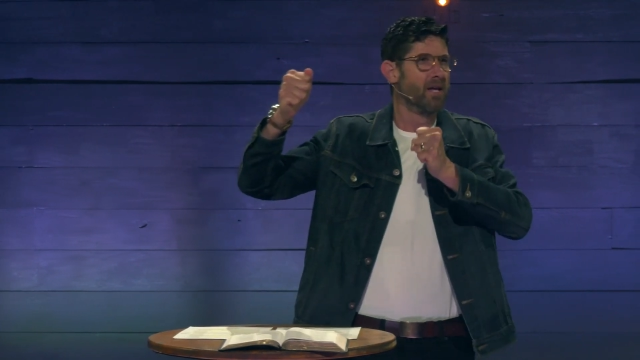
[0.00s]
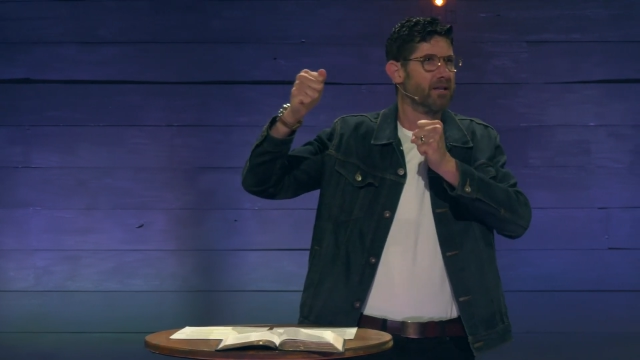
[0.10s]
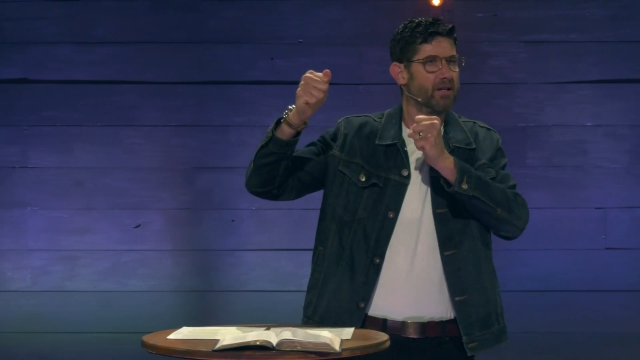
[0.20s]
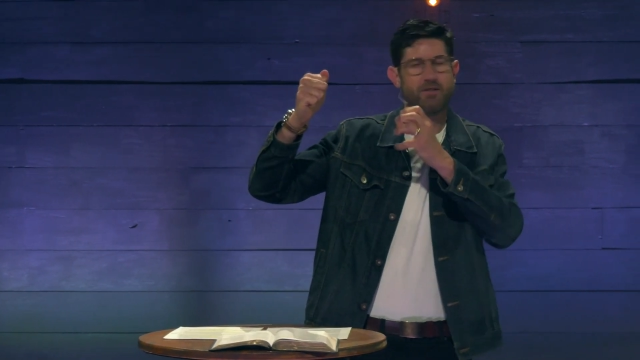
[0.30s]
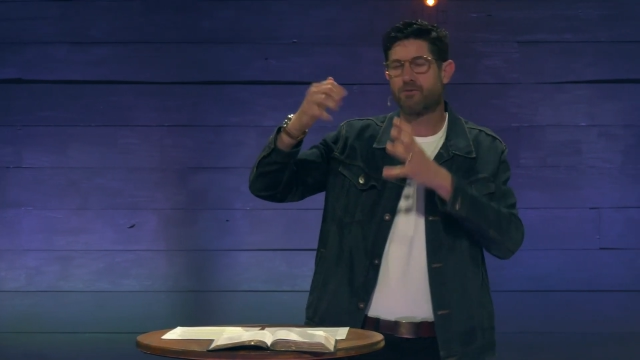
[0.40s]

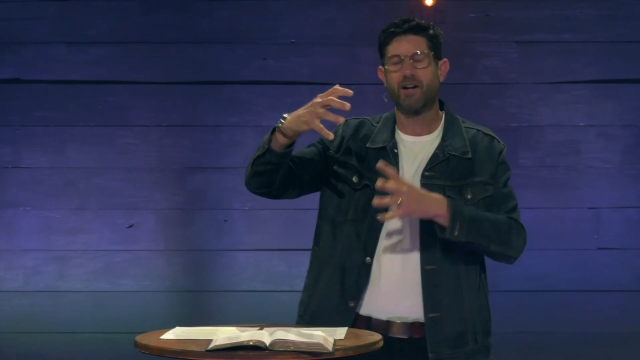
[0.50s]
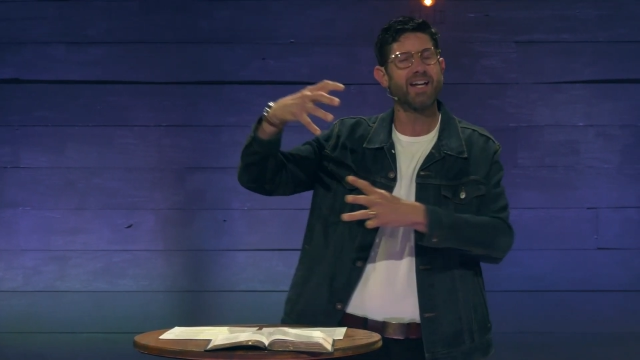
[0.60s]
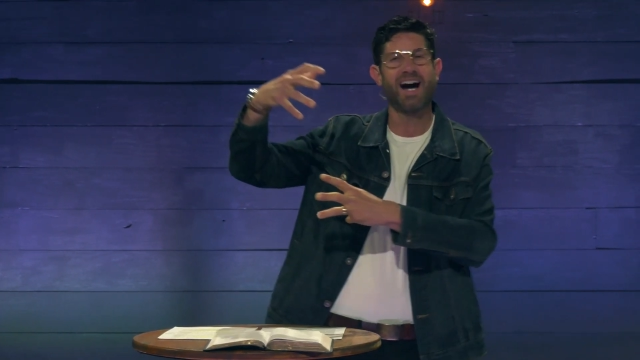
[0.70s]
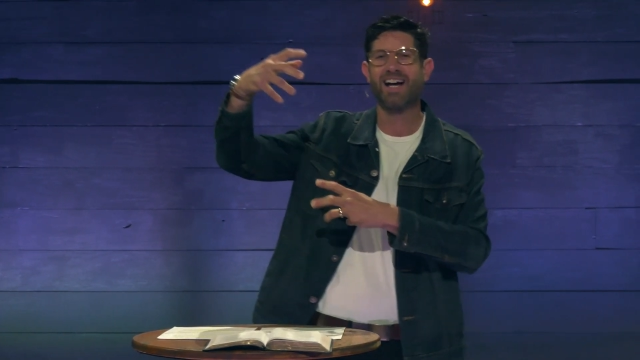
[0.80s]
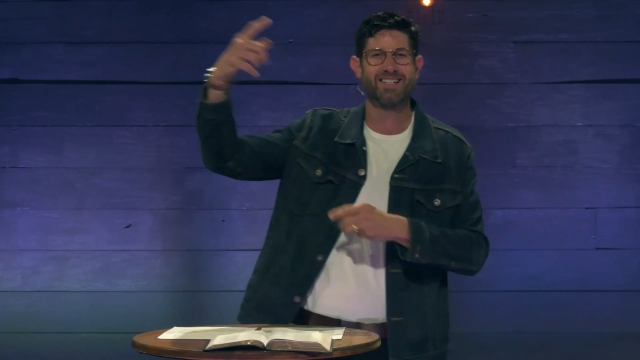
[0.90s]
there's a very
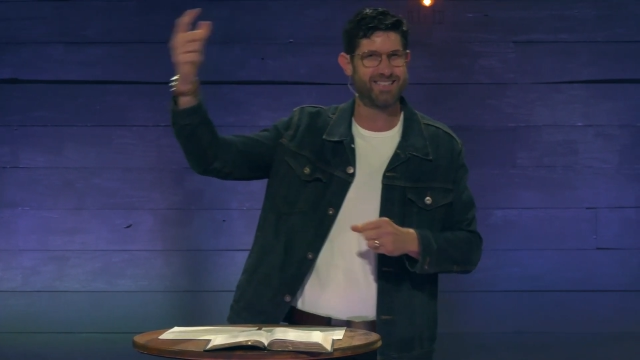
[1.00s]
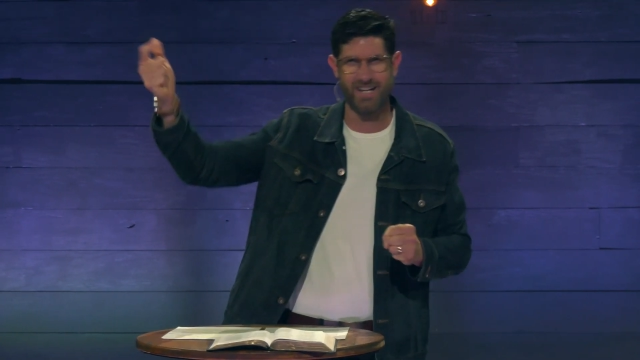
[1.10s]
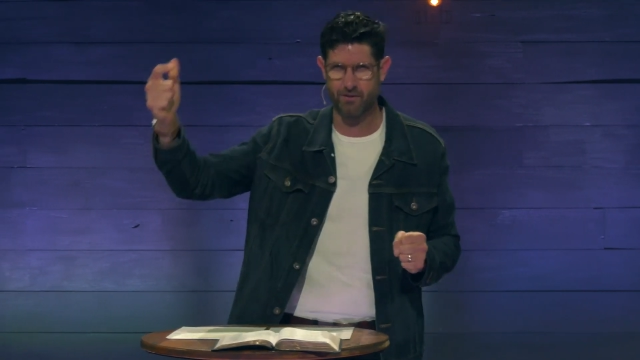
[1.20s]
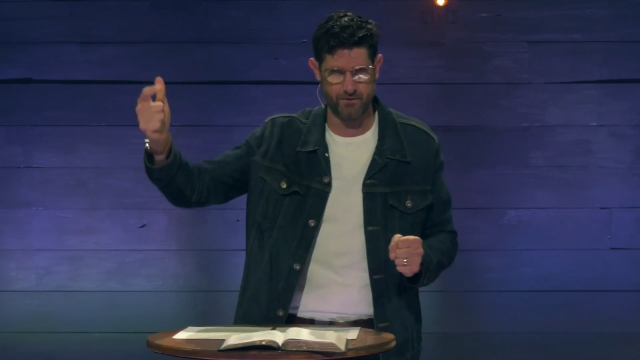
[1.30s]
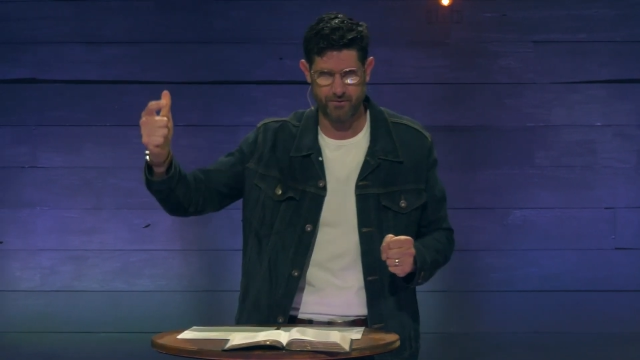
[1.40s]
high
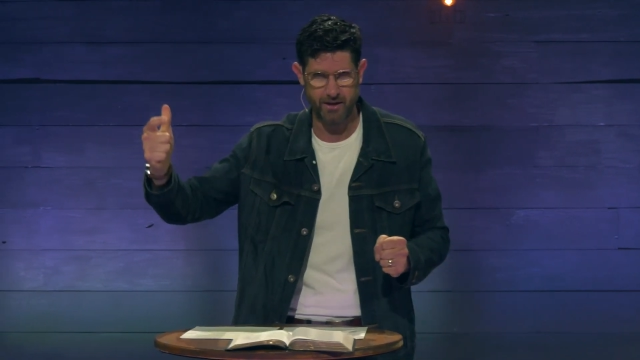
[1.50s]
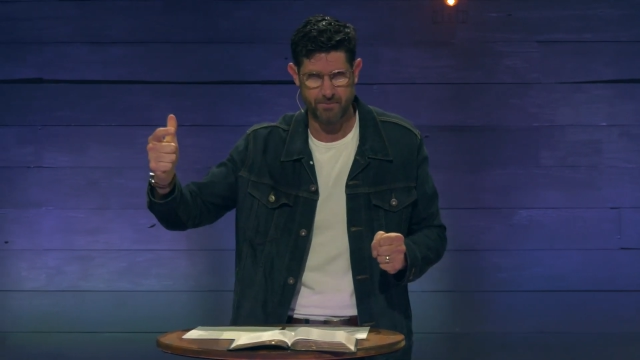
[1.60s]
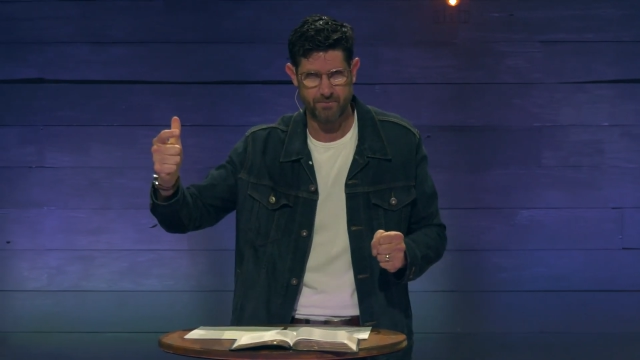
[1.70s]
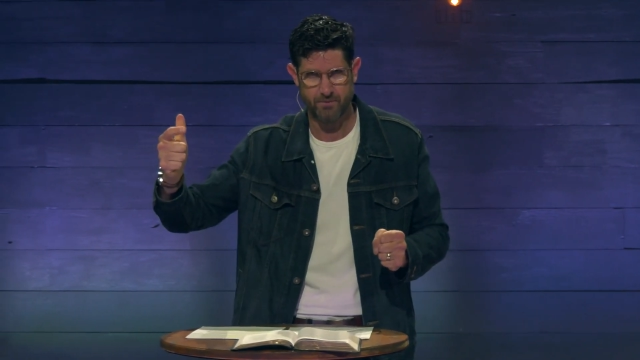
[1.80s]
standard for them.